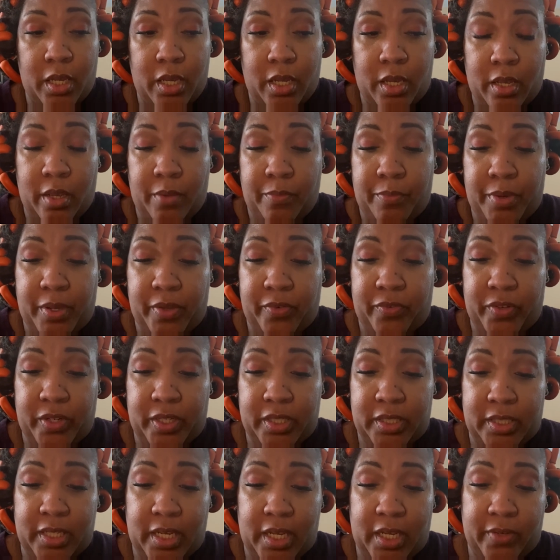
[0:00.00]
But for the
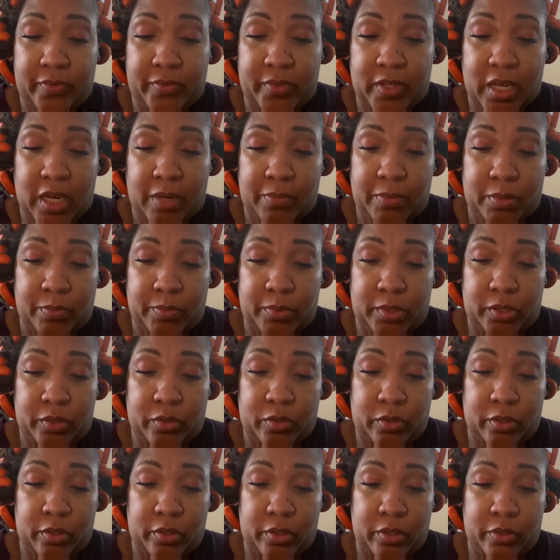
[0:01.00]
sake of time, I'm just going
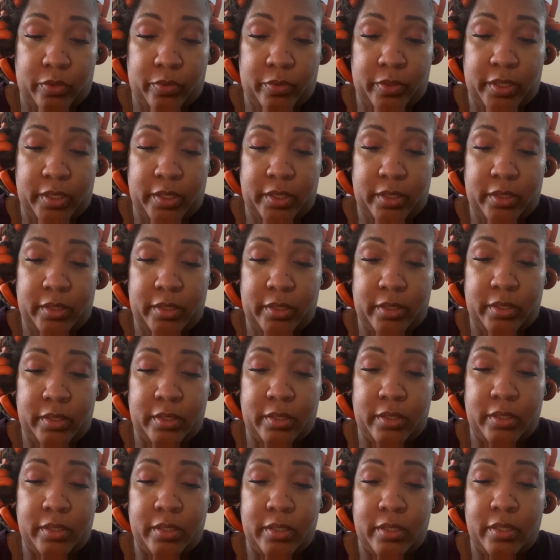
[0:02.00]
to go in,
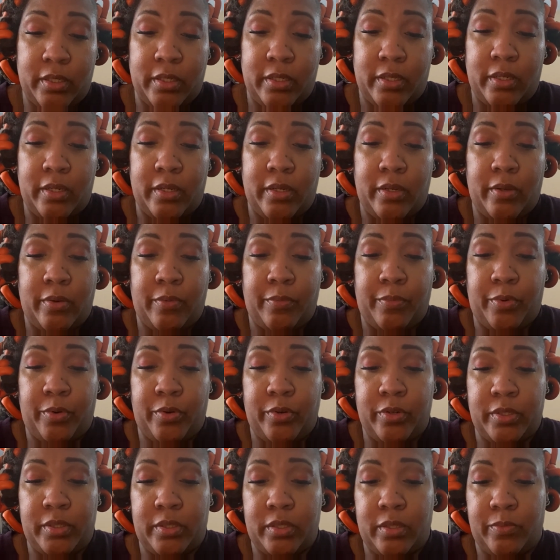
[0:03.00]
pour
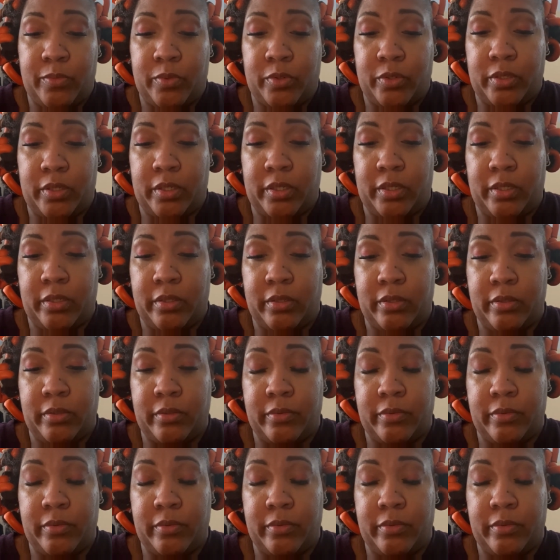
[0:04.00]
some on here,